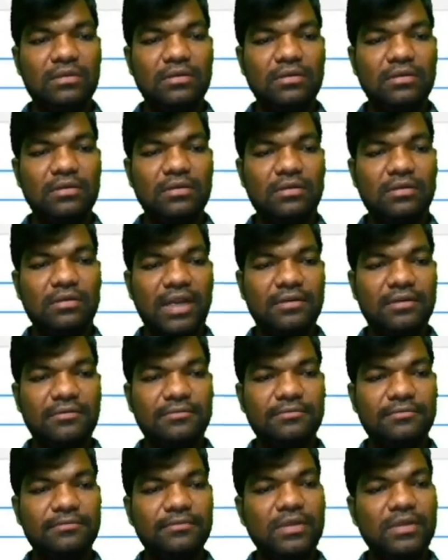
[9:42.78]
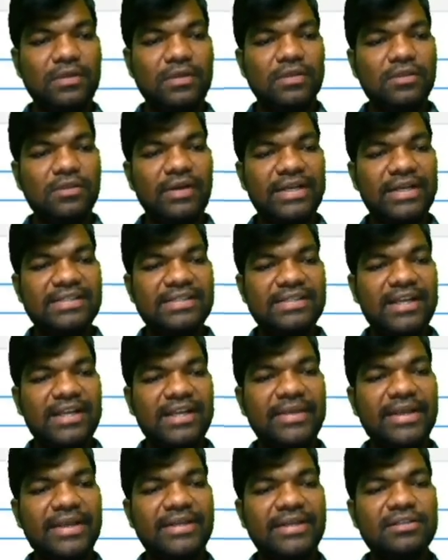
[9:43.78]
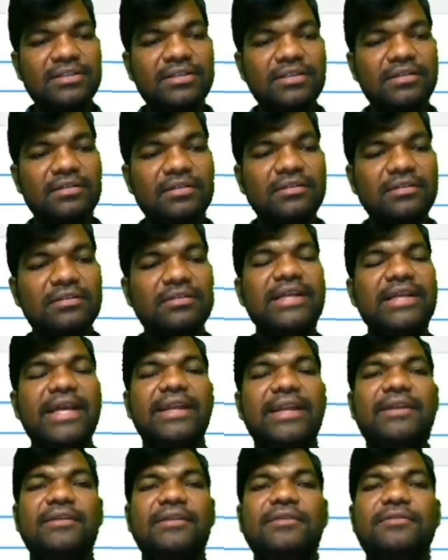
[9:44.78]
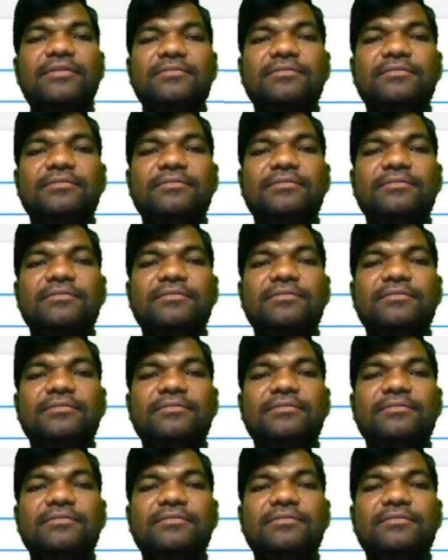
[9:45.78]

run. So what is the element? 10,